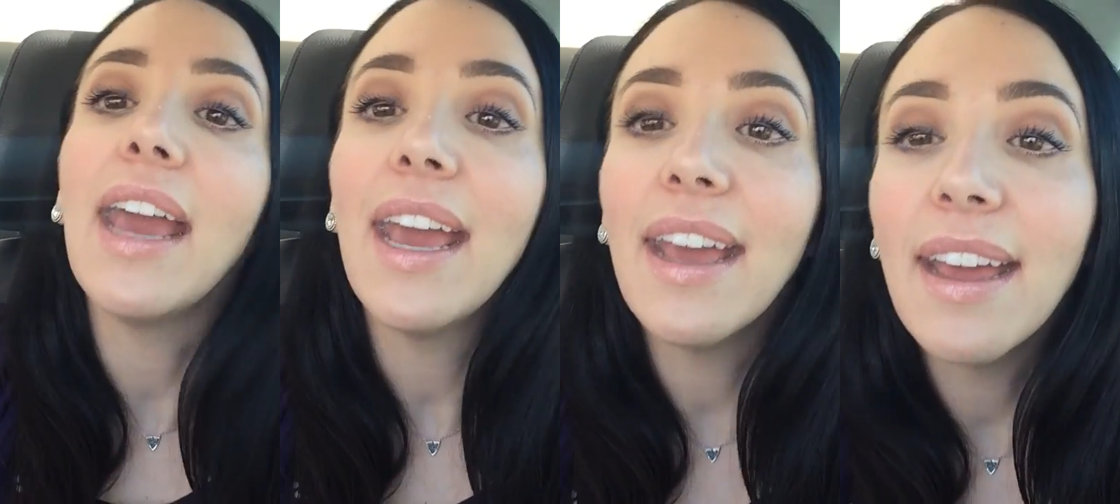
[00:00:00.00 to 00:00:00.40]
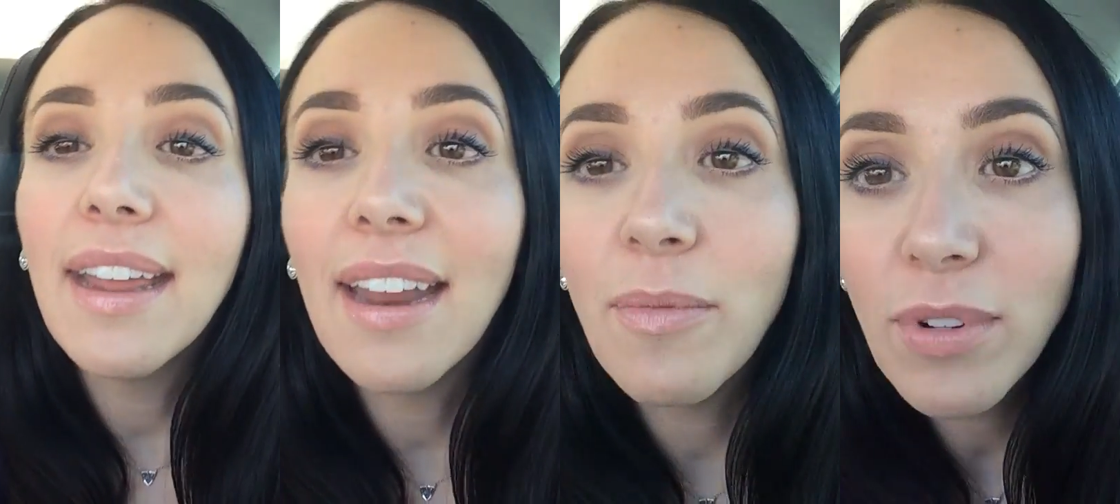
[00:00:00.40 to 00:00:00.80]

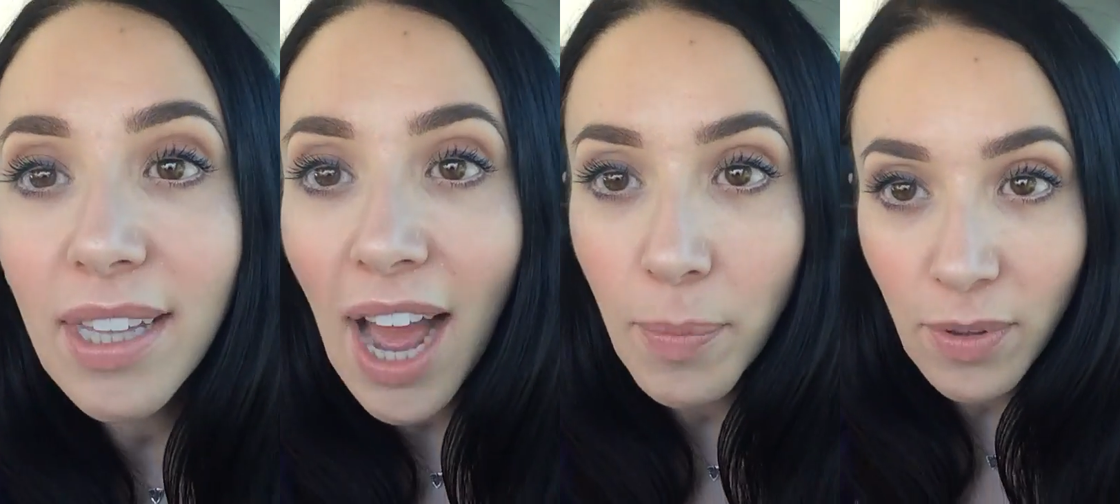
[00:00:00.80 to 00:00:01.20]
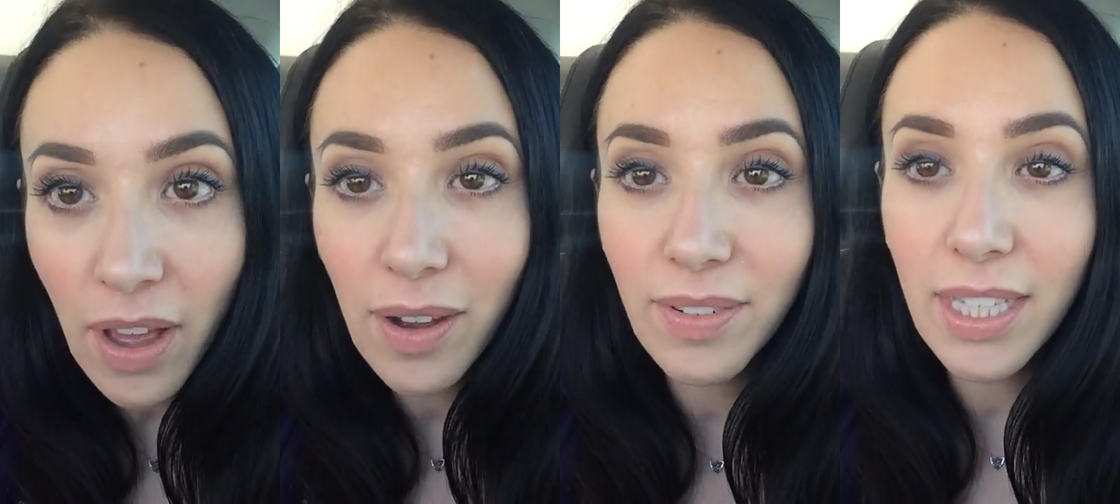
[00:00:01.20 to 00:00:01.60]
And I'm really happy with
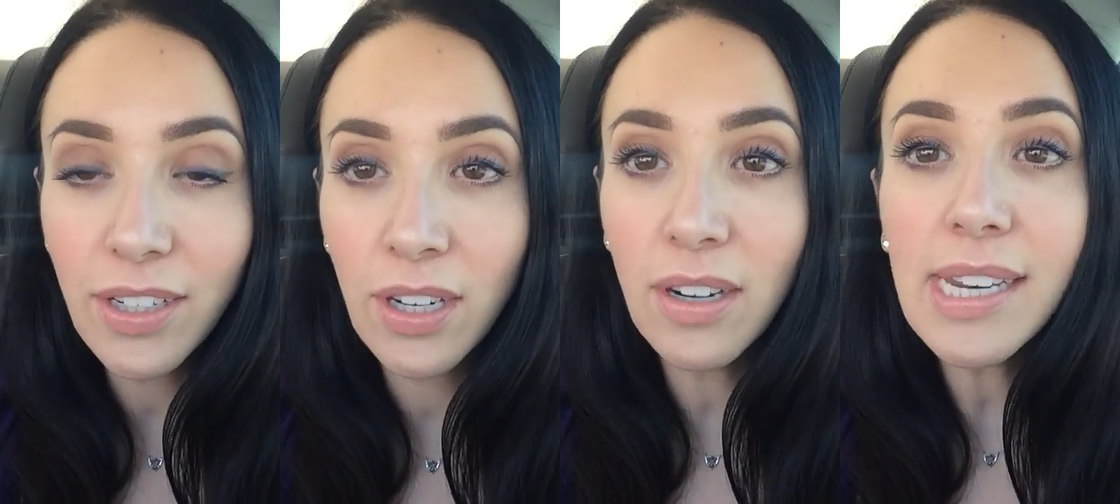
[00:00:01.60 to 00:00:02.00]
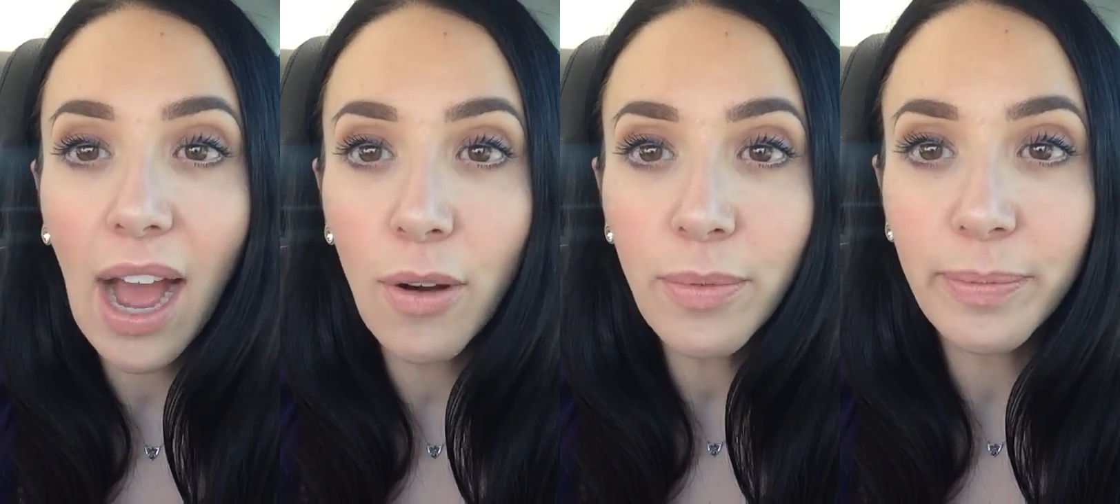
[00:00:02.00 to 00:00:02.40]
how everything turned
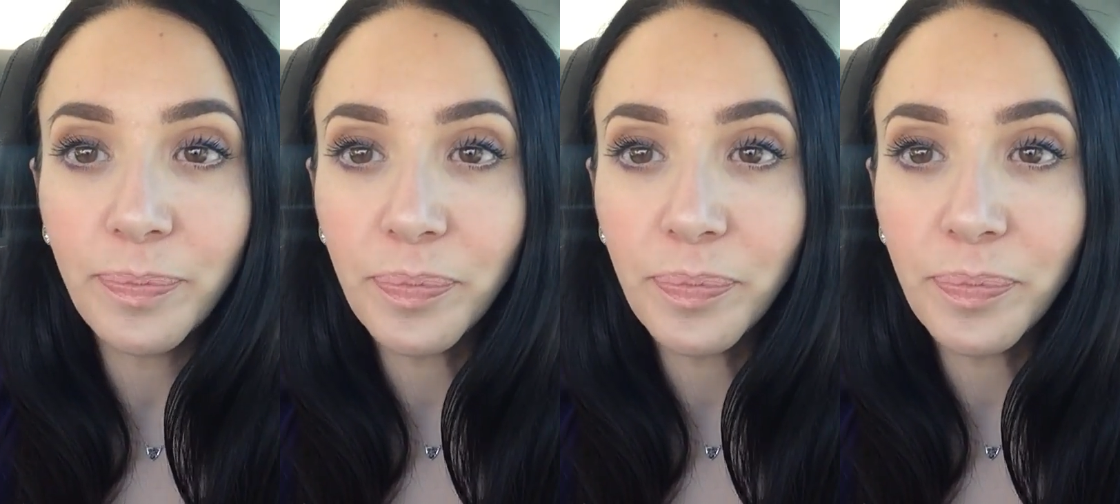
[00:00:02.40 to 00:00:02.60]
out.